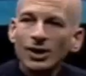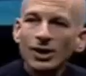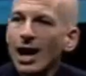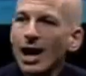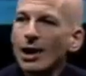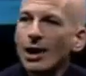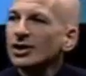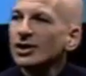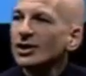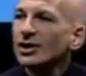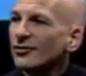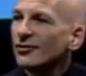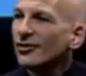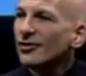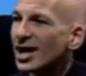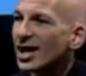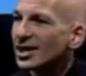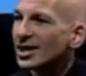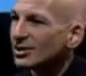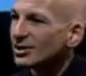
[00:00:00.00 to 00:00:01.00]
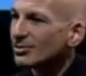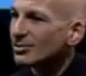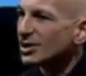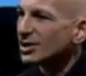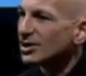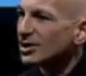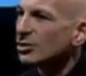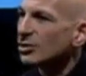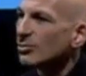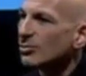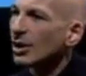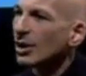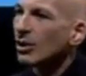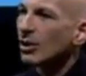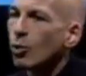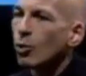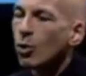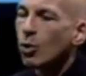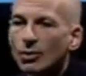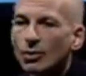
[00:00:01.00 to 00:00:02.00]
now in the fashion business. No matter
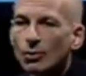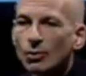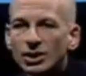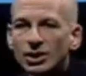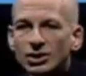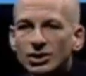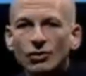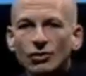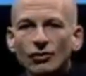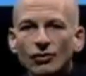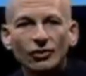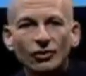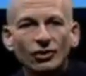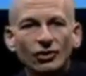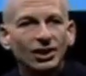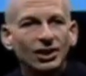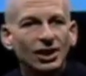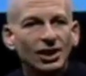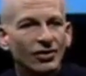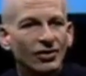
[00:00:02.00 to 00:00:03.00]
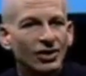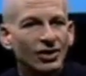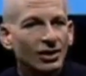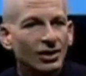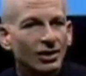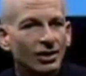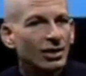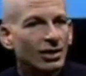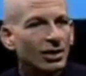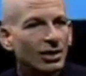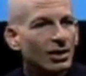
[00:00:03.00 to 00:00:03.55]
what we do for a living,